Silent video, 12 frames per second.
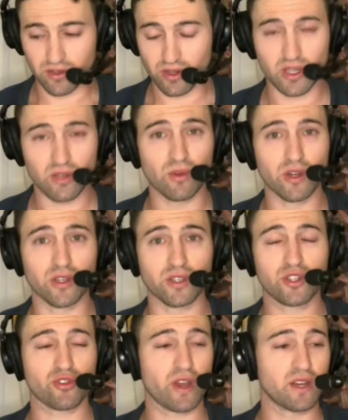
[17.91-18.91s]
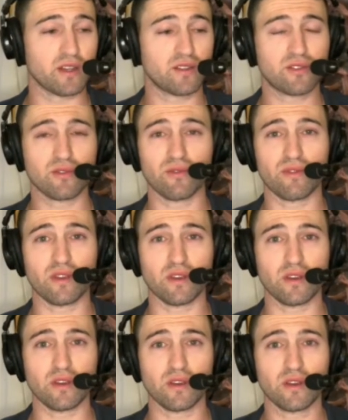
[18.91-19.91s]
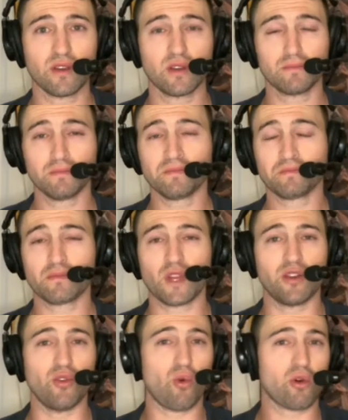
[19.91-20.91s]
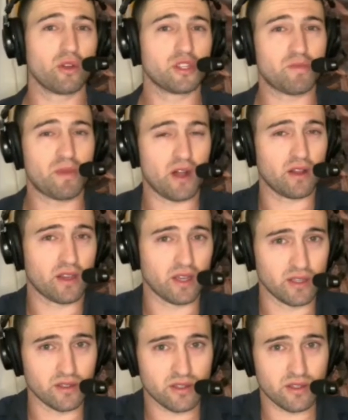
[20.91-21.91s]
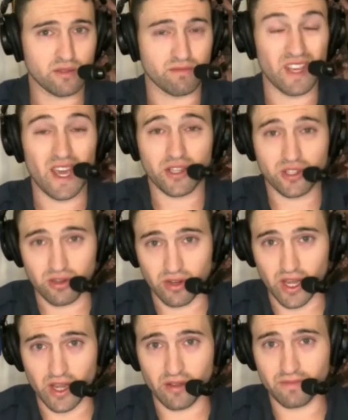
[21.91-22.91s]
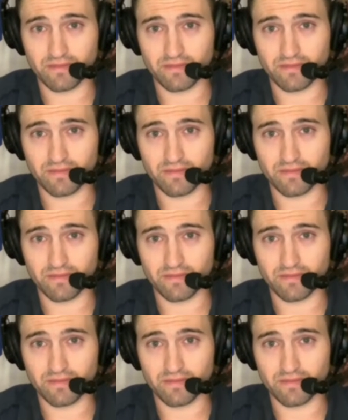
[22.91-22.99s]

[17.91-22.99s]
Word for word: He was traded to the New Orleans Pelicans yesterday.